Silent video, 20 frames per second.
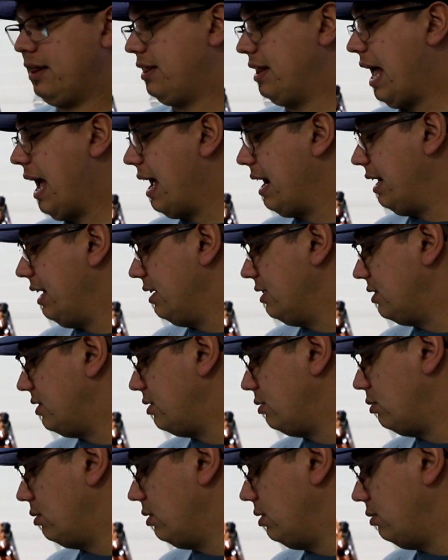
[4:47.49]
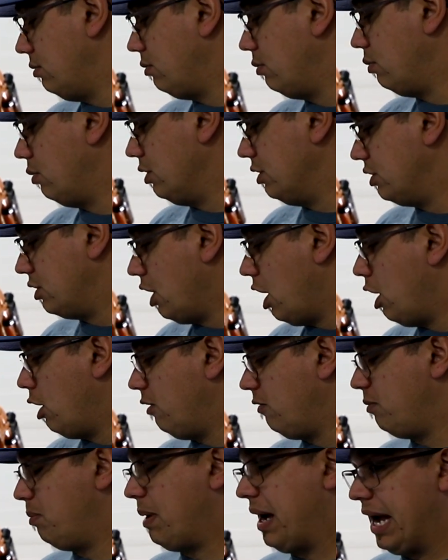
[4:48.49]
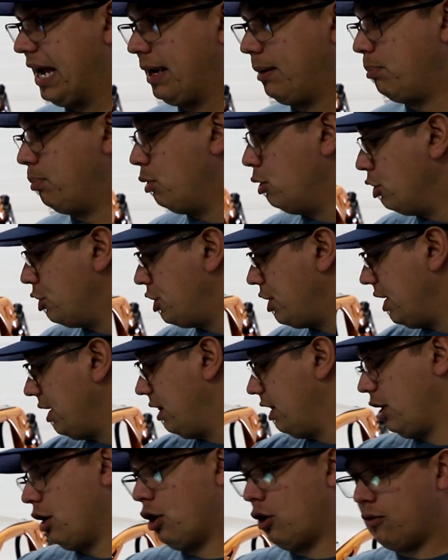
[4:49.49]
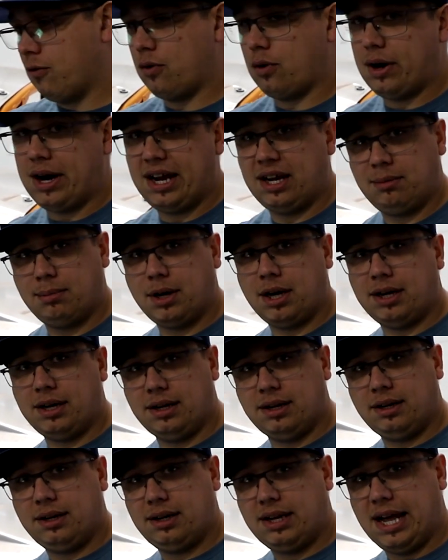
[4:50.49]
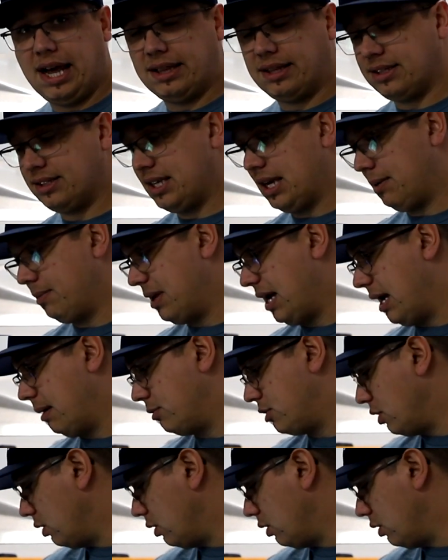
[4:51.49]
That is resolved by pushing the override button at the same time.